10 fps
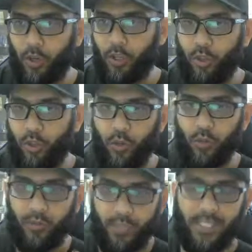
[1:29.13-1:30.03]
to show
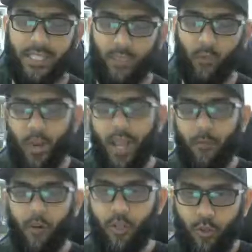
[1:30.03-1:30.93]
you, this is why
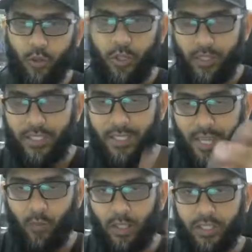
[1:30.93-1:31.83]
I'm going to show you this,
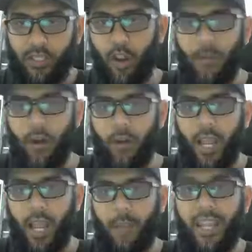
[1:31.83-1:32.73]
like what's it all about.
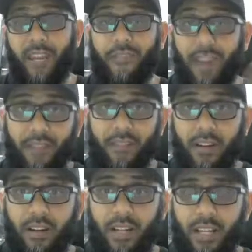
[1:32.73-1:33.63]
I'm in
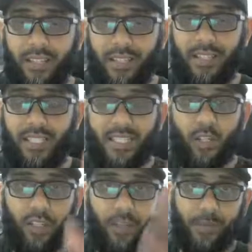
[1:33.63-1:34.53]
Fiverr. This is
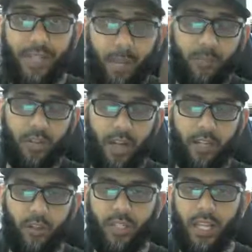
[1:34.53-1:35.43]
not the website I'm
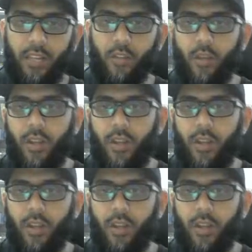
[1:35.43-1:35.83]
trying to tell you,